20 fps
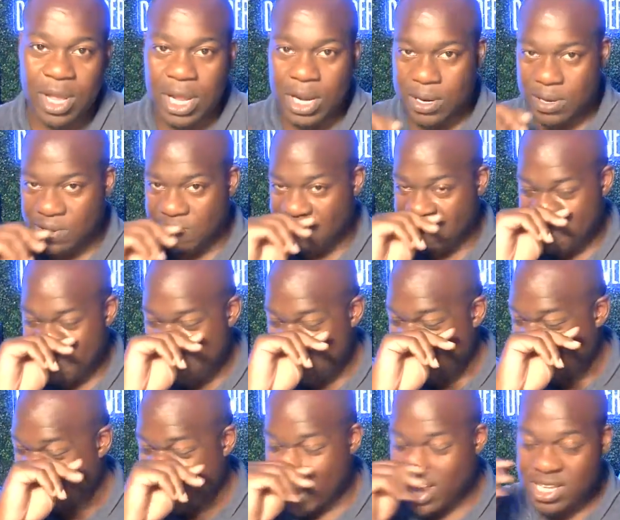I don't even know
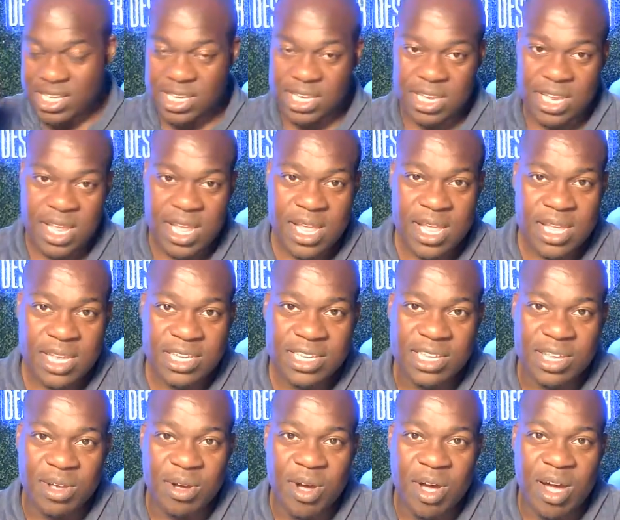if that's
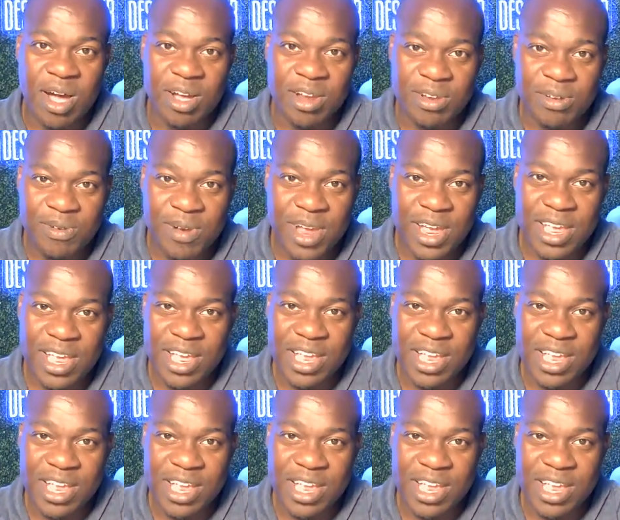still on, right?